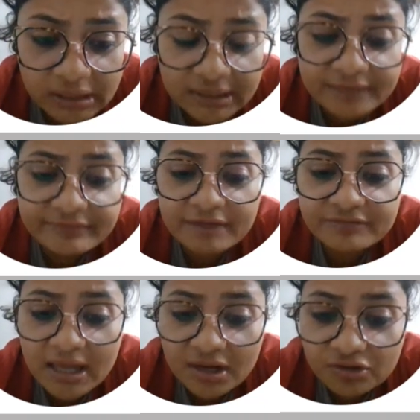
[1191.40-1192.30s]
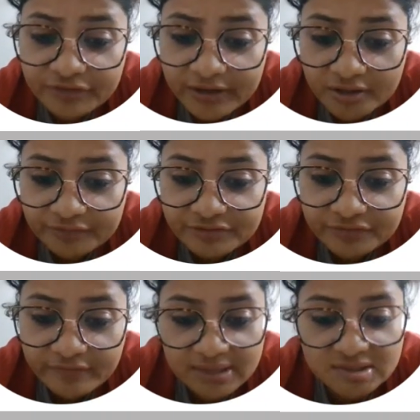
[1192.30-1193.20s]
Then we have yellow
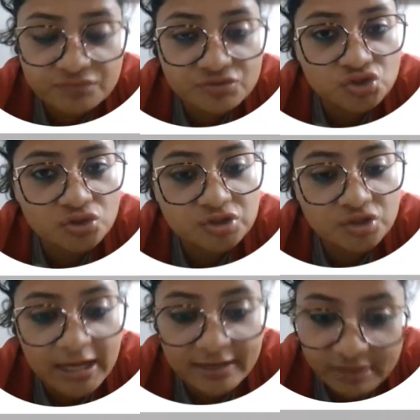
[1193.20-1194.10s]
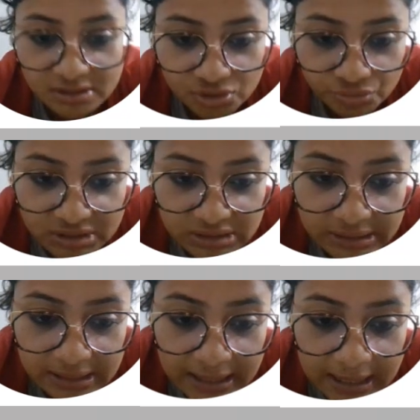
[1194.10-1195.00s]
fever vaccine, which is also live attenuated.
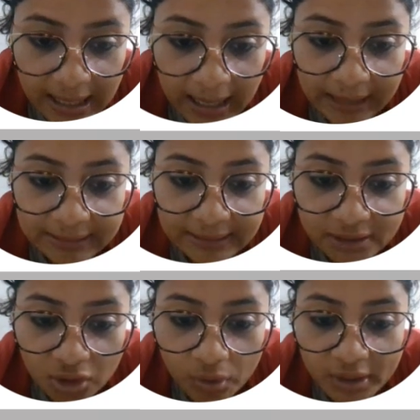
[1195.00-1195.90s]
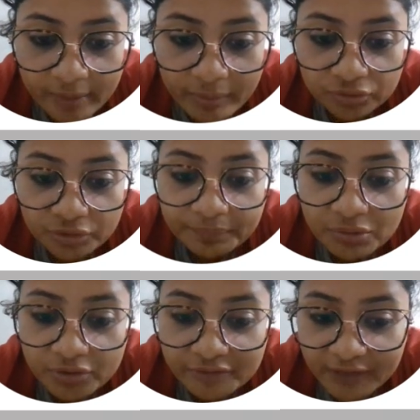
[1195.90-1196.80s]
And then talking about the
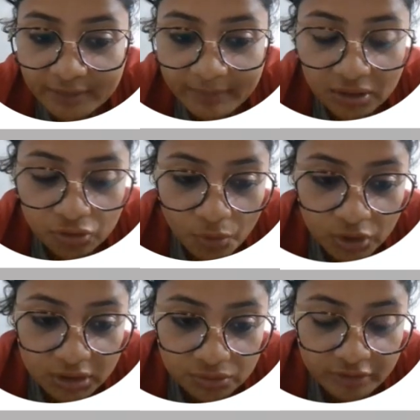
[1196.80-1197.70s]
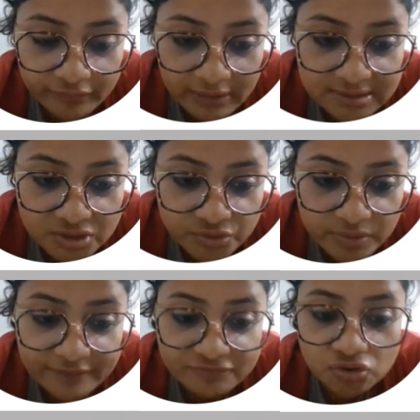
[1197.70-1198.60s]
purified macromolecular vaccines,
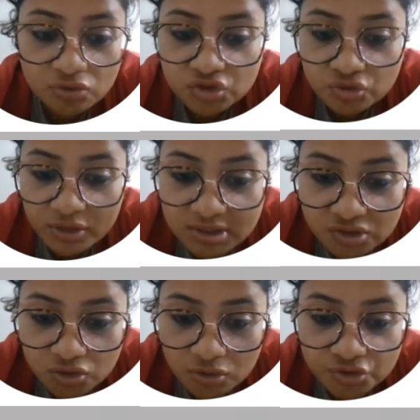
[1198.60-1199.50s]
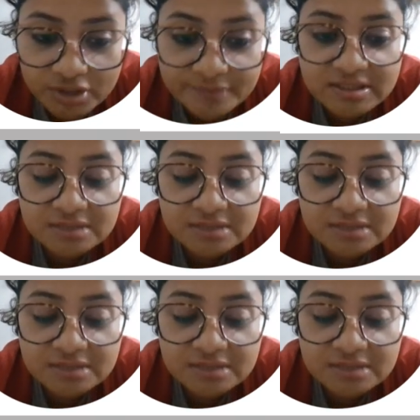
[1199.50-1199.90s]
we have toxoids. Toxoids mein